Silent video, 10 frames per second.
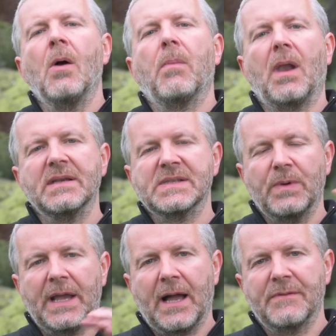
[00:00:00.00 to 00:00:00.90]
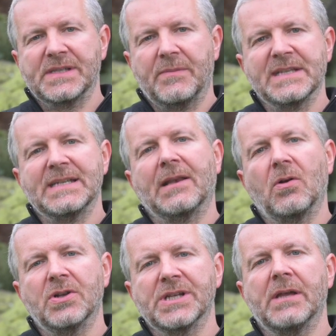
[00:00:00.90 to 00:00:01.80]
Plus, we have some of the
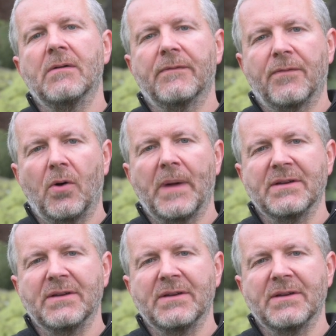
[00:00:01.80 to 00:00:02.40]
technology from